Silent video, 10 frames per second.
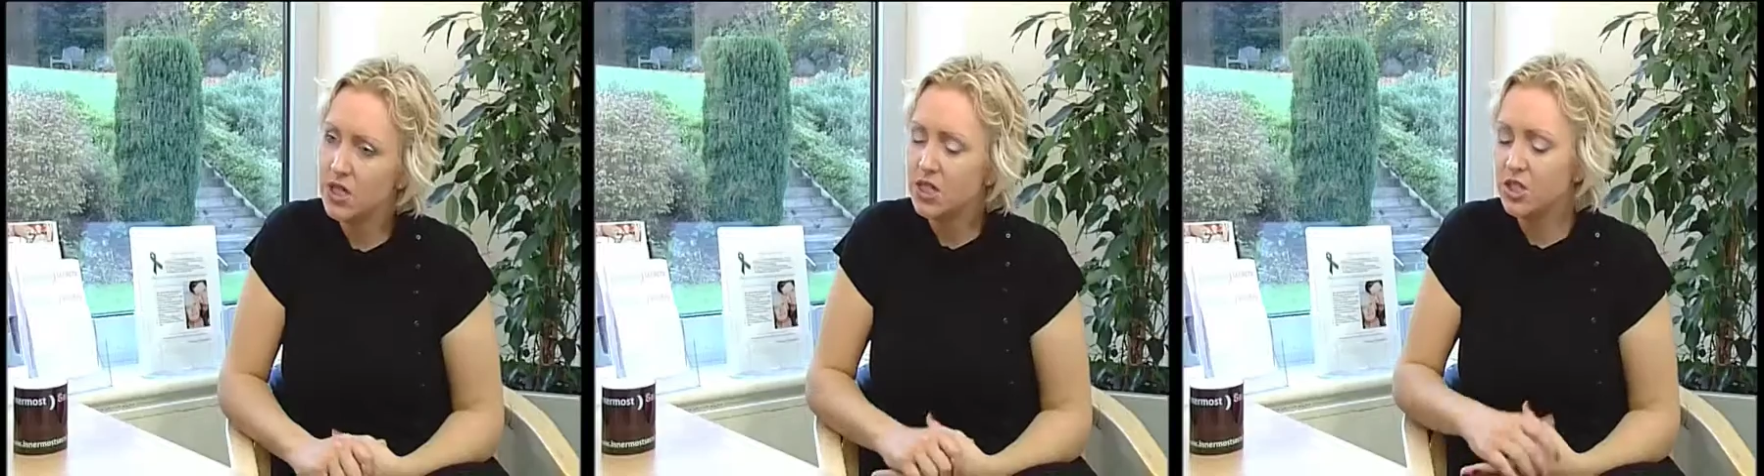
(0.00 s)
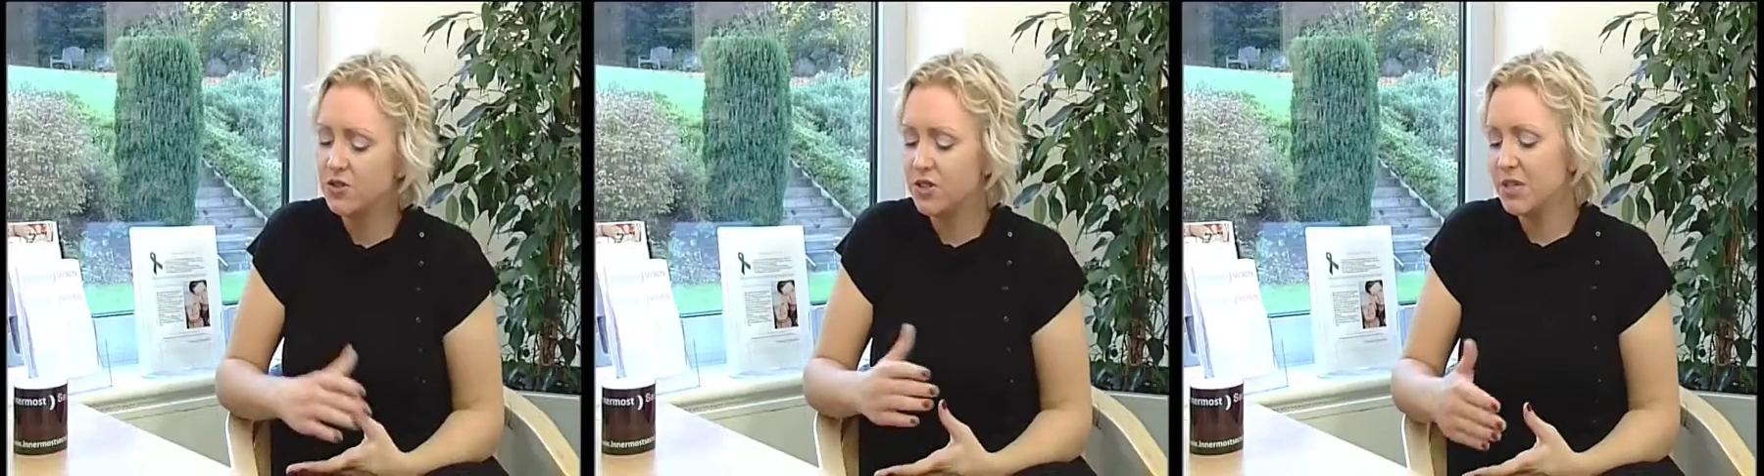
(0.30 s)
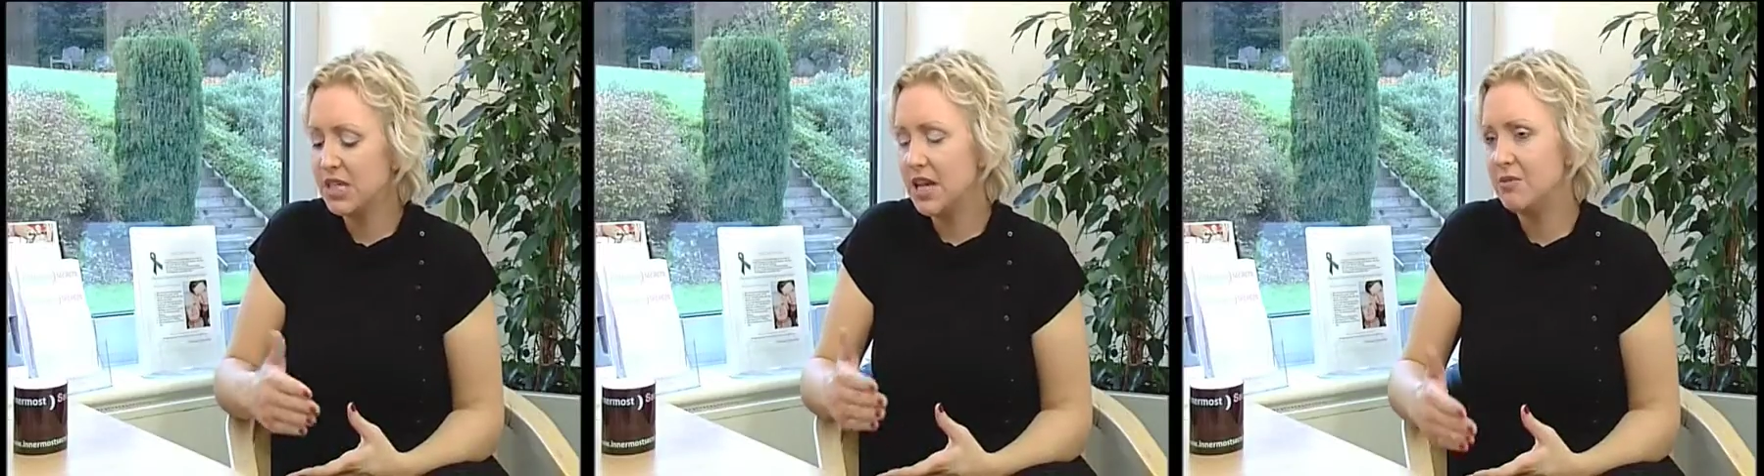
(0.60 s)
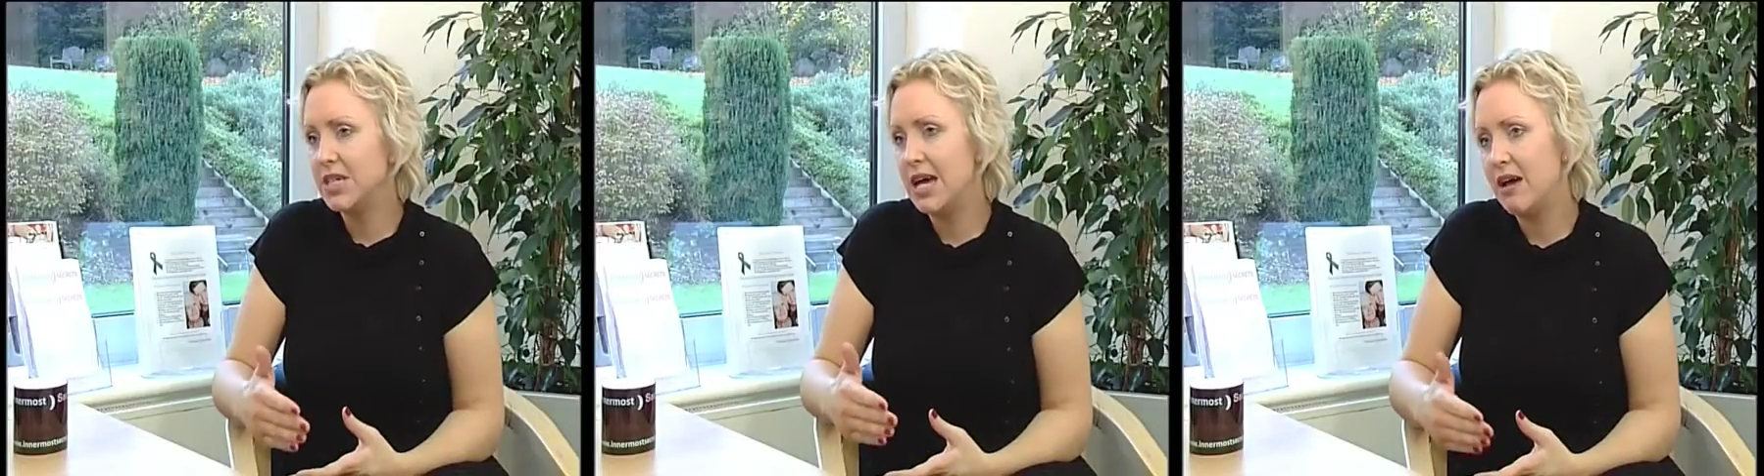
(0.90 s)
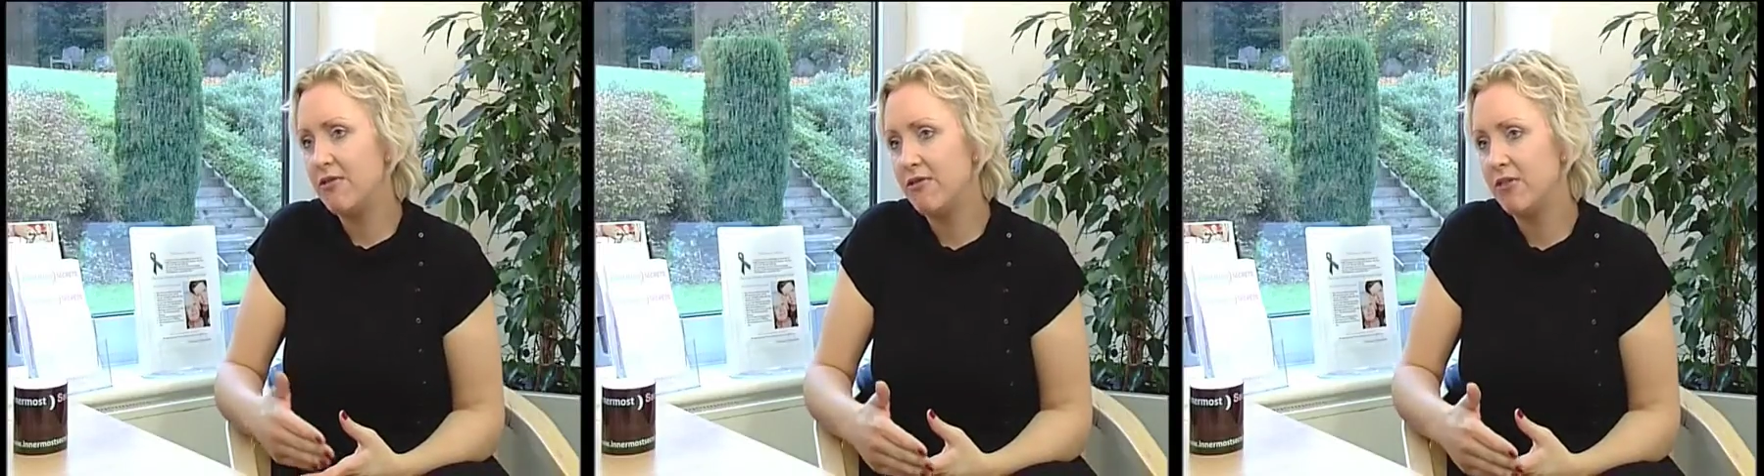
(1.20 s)
So if somebody came to
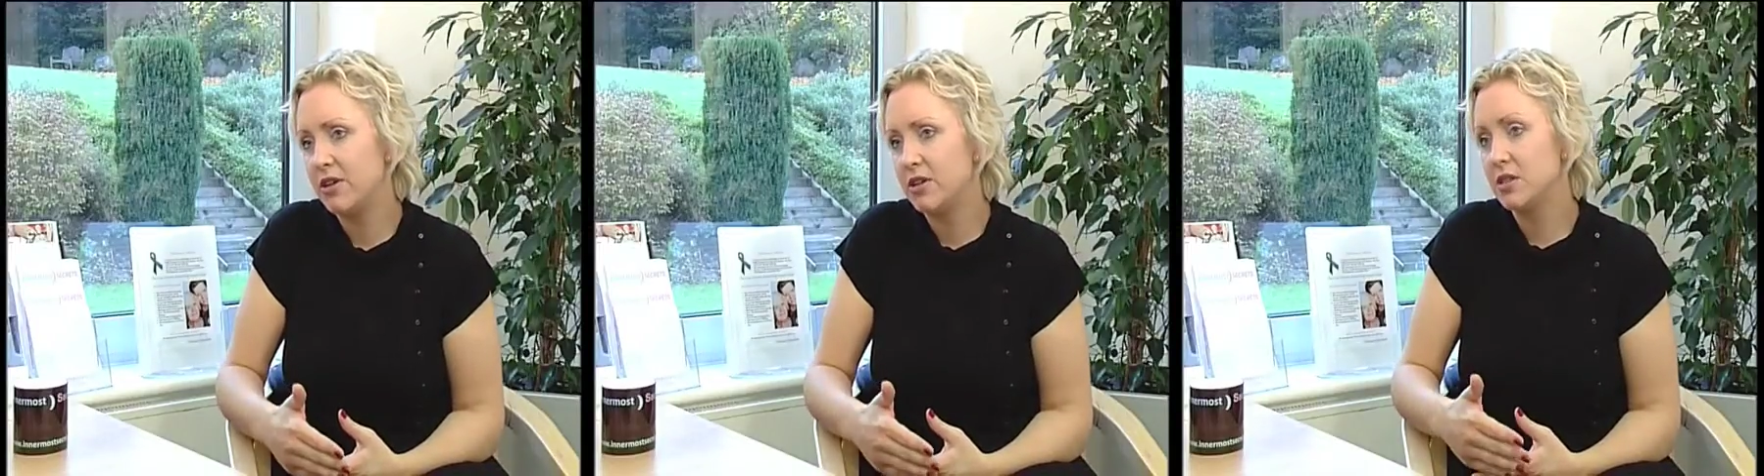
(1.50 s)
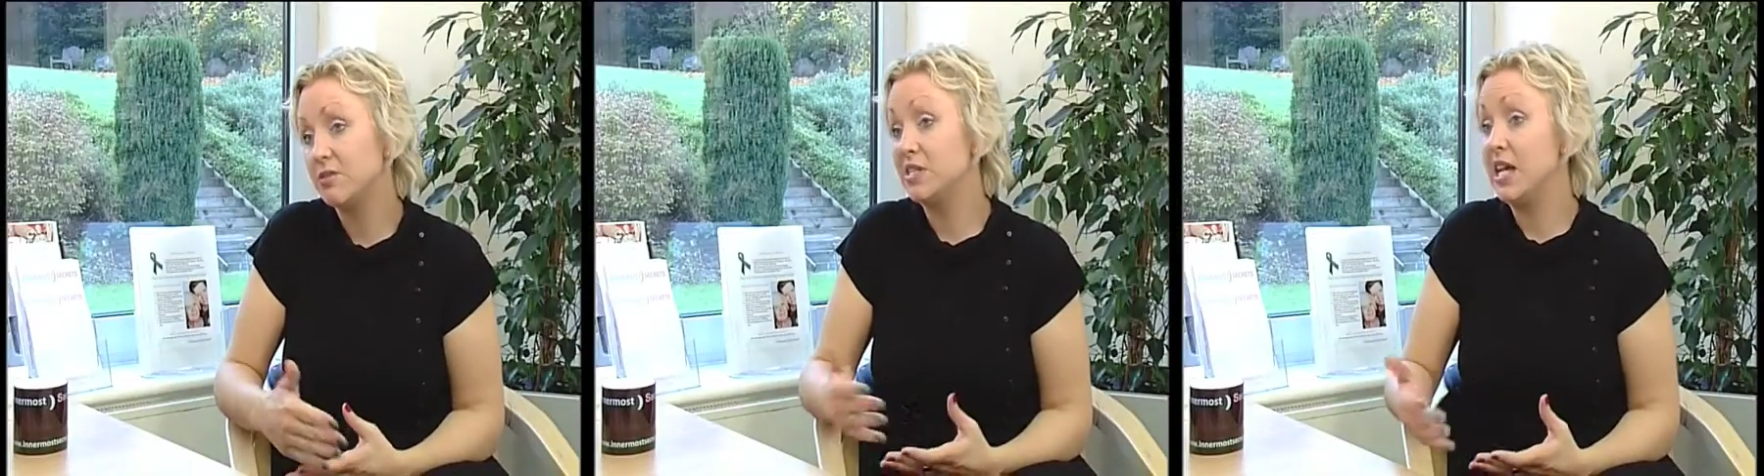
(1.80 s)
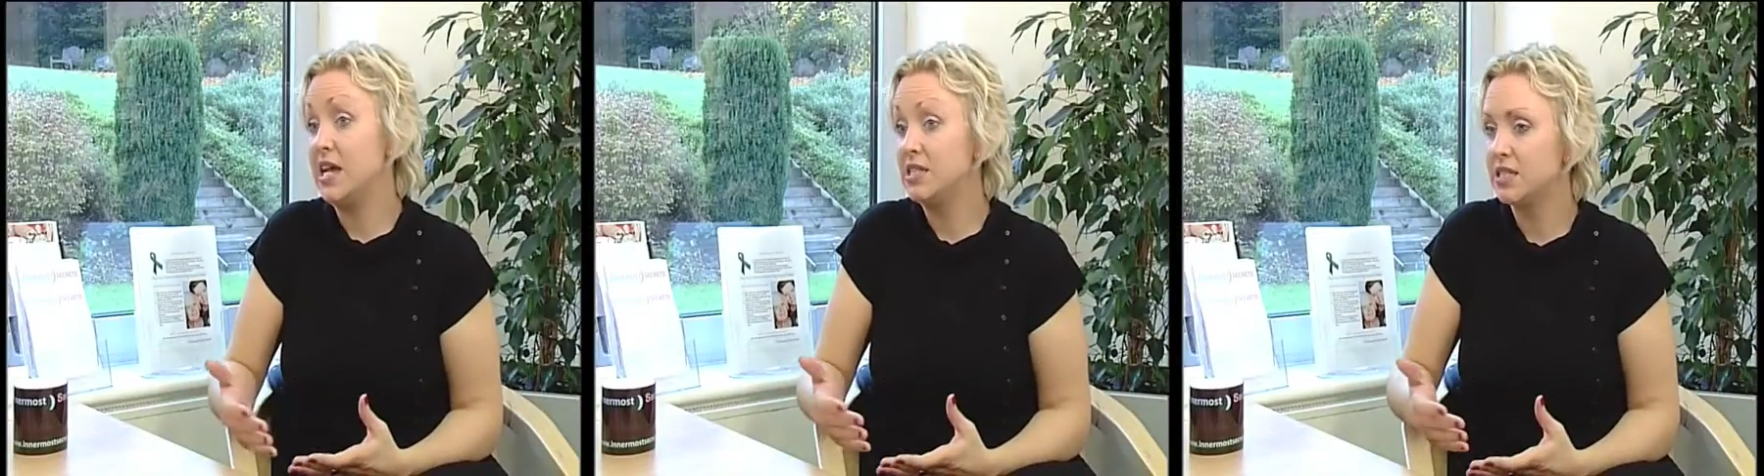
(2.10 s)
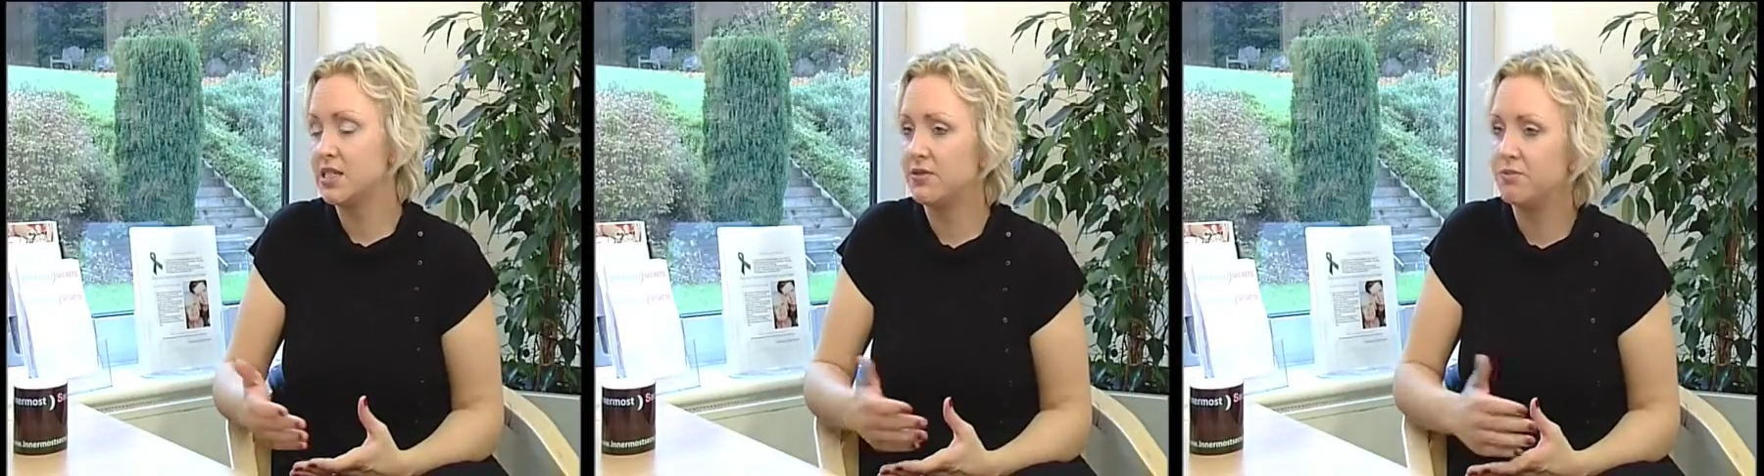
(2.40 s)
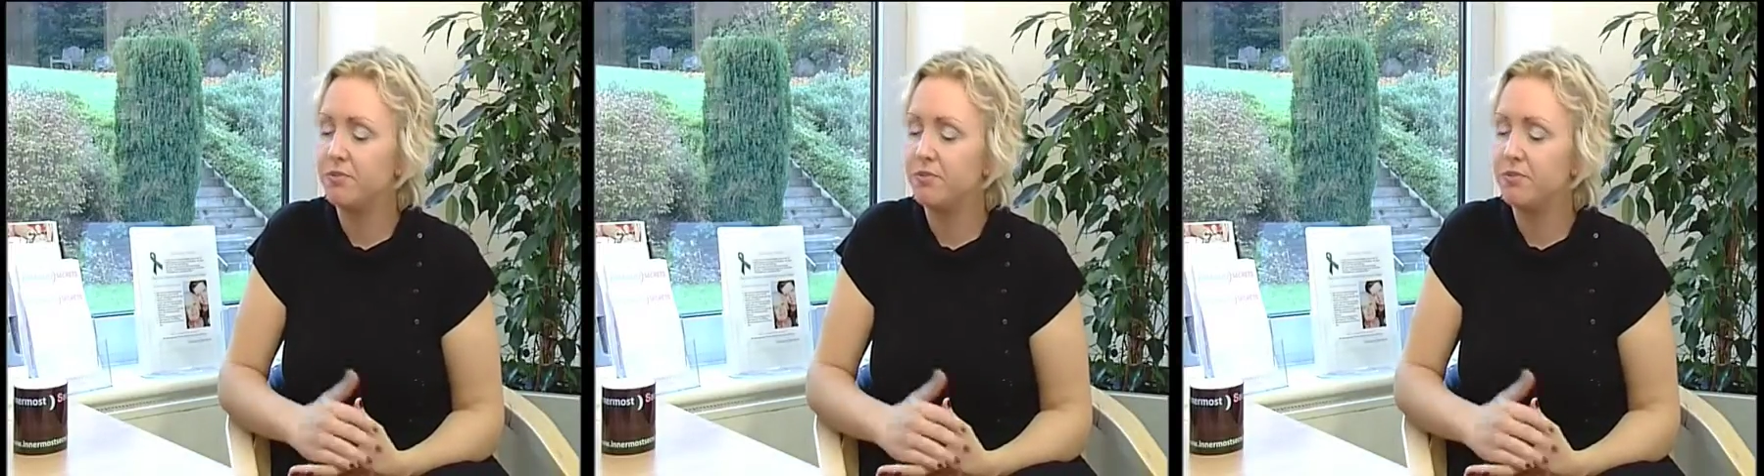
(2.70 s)
have some tests